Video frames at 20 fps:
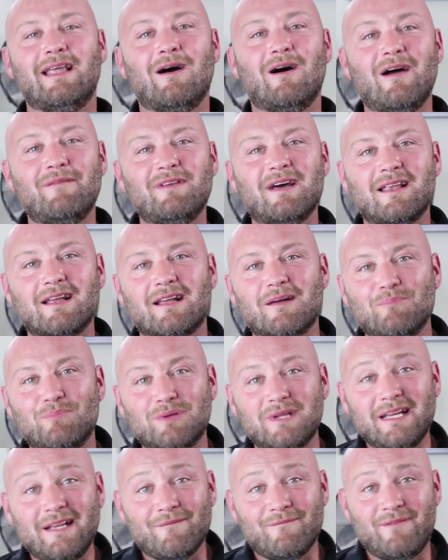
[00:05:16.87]
Now I've done a
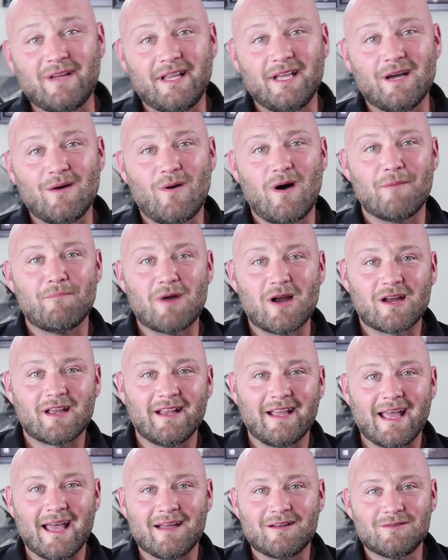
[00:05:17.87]
complete video on
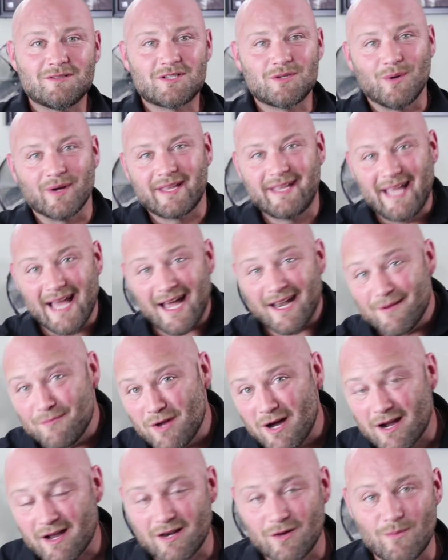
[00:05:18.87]
marketing angles, so again, I'm
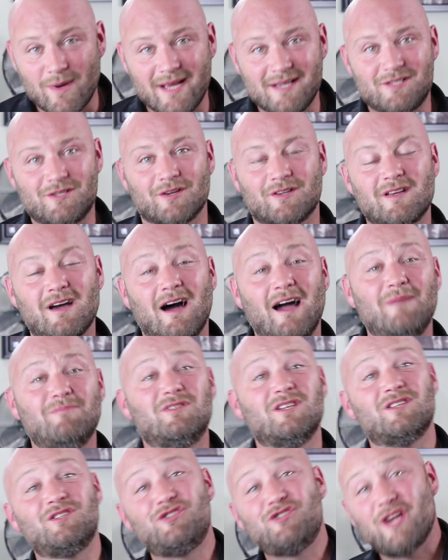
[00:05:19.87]
not gonna waste your time.
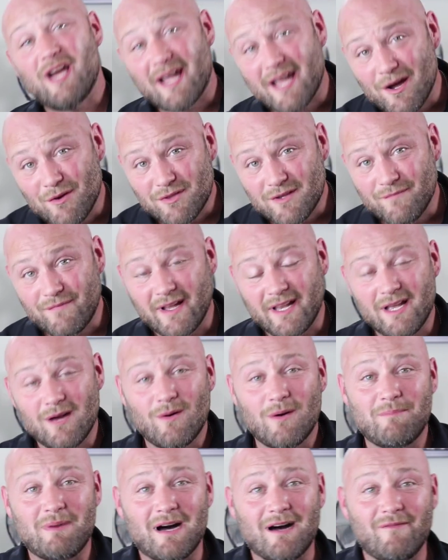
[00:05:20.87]
Just check out the
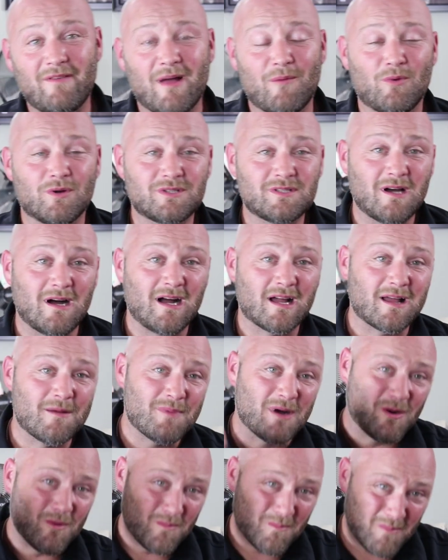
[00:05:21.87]
video above and we'll talk
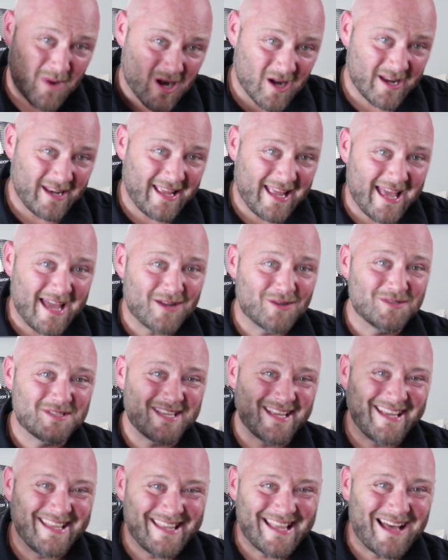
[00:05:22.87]
about marketing
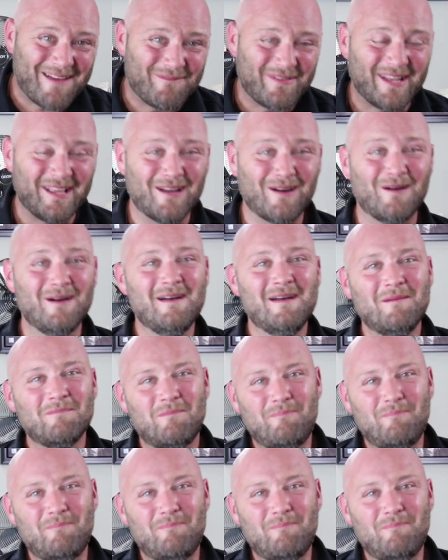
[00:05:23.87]
angles in that video.